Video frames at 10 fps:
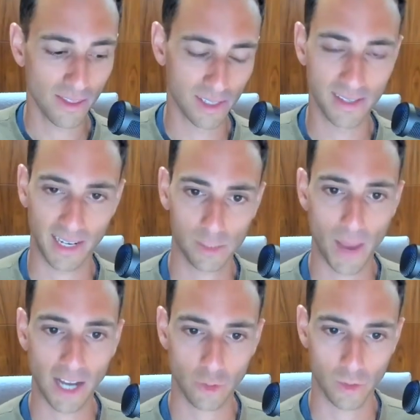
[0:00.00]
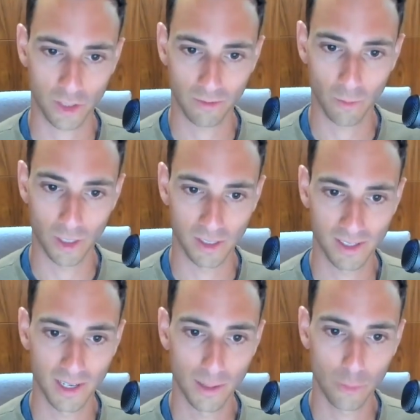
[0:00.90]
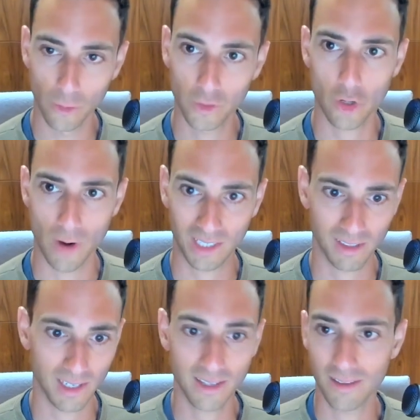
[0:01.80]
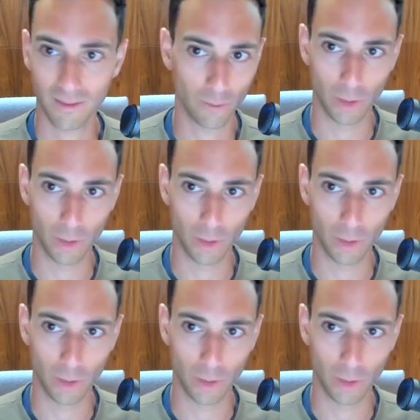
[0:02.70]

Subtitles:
this next batch was proofed correctly.